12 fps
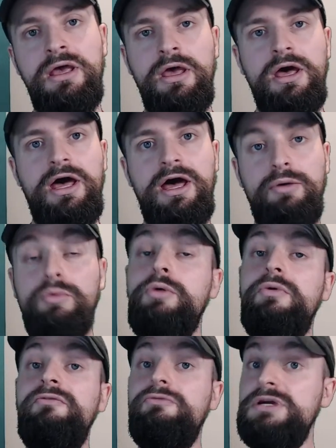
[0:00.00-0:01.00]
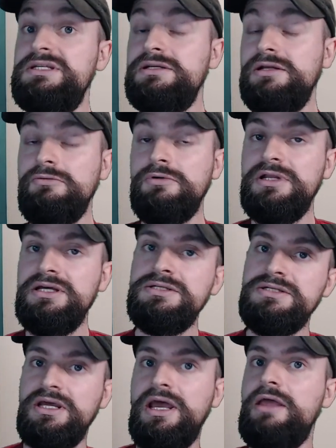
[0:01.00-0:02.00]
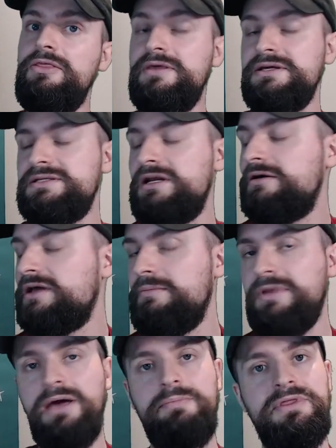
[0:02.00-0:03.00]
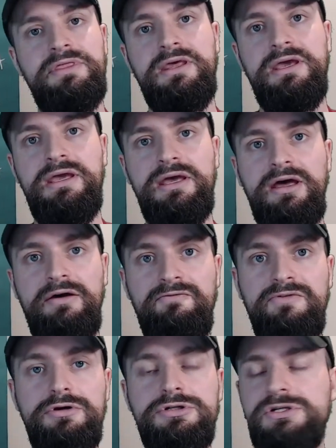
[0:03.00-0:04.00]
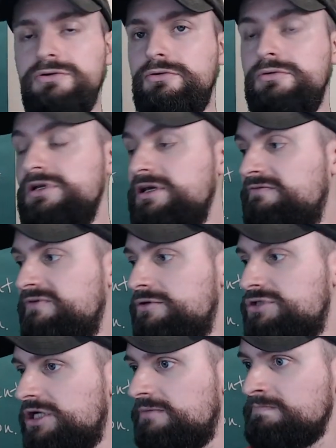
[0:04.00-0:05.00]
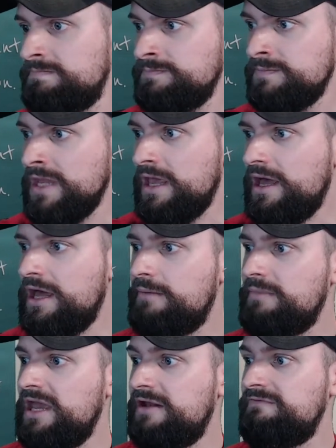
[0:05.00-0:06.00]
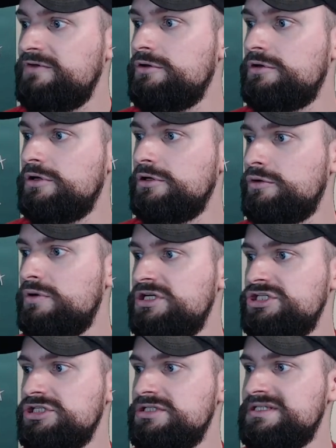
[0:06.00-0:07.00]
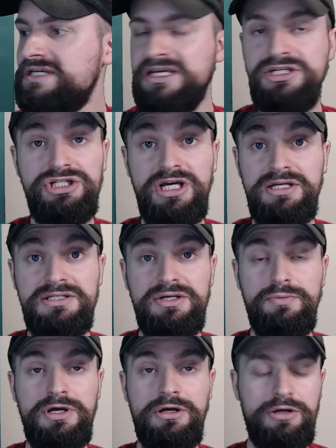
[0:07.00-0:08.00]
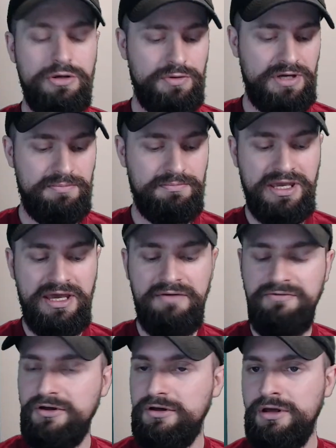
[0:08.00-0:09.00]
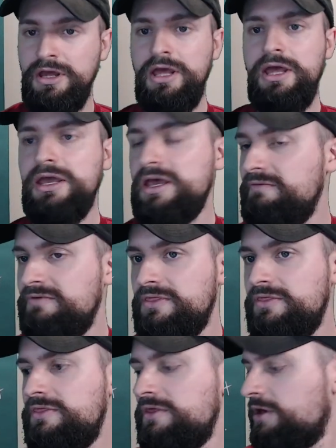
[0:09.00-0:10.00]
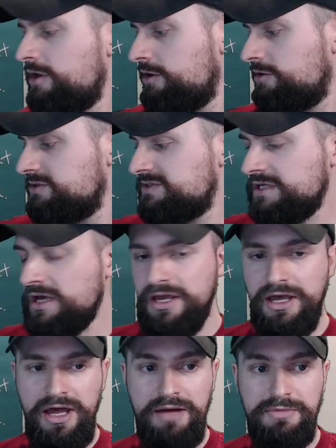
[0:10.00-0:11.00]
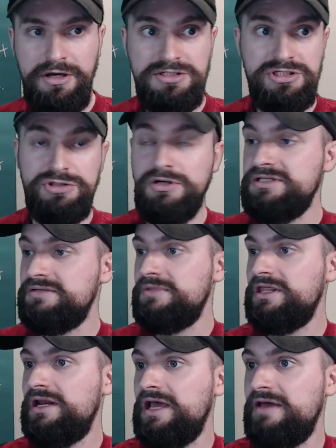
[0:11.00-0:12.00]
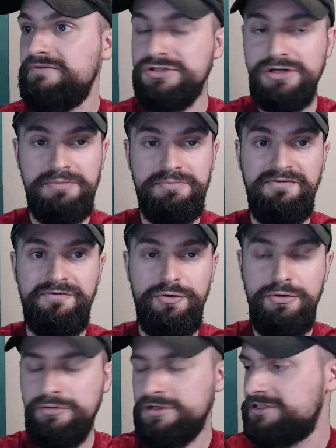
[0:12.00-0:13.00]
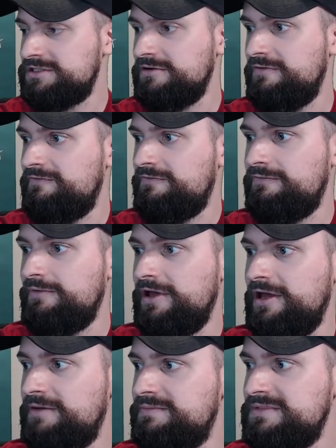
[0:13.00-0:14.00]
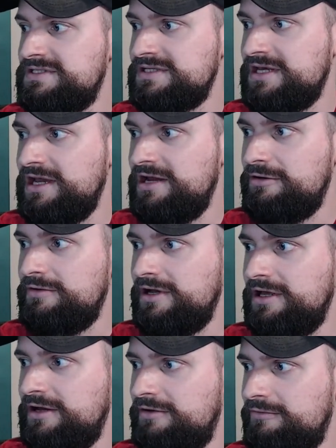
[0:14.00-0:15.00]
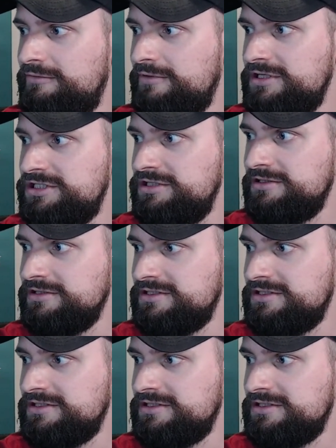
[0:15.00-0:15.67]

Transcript: what we've recently released and things that are coming up in the future or near future. Had a few good questions in chat, so we're going to cover those. I'm going to try something that I haven't tried before, which is going to scare Richard, who's